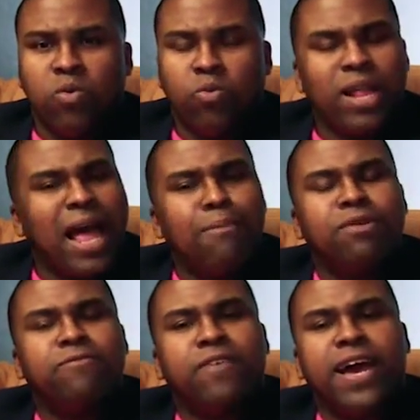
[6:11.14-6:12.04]
What
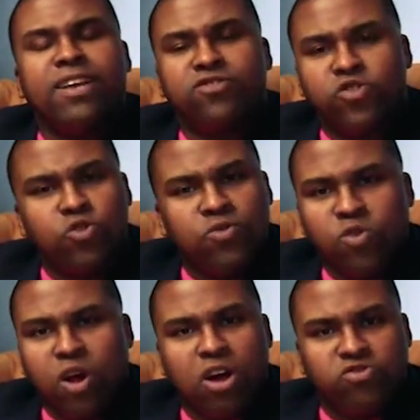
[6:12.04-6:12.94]
happened to phase 2 of the
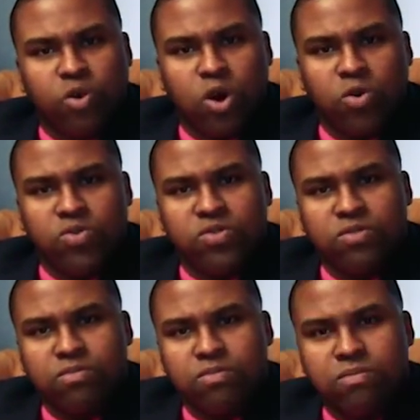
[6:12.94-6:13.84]
Crossroads?
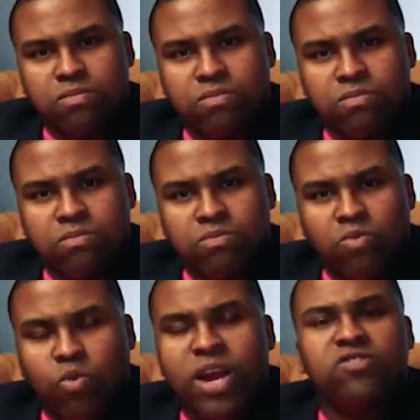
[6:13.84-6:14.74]

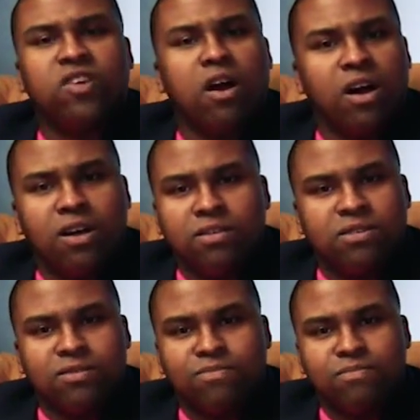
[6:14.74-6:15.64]
Where's our
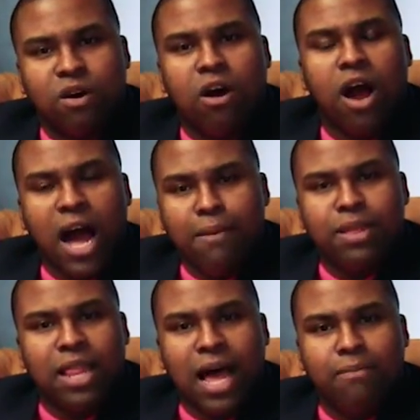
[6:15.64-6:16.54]
Ulta, our Hobby
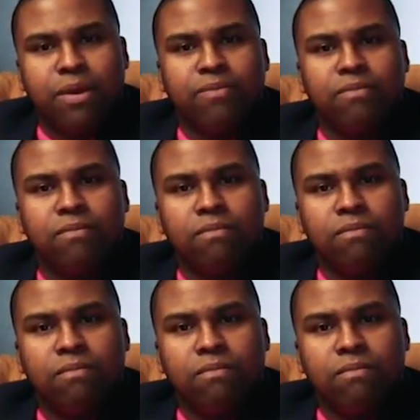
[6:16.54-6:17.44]
Lobby
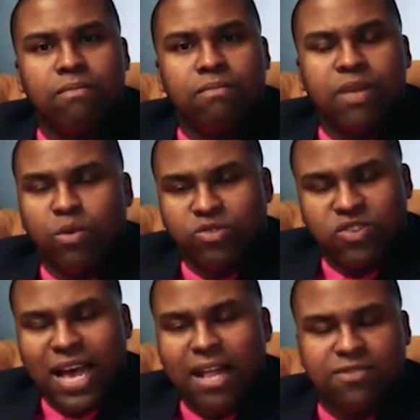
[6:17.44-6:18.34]
that was
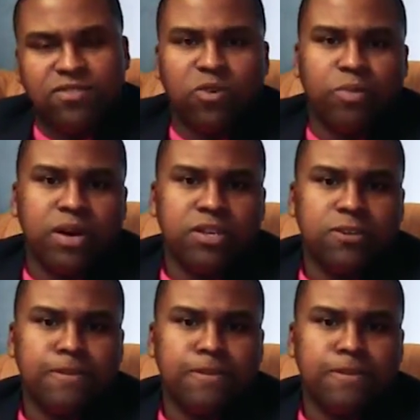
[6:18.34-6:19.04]
touted so much?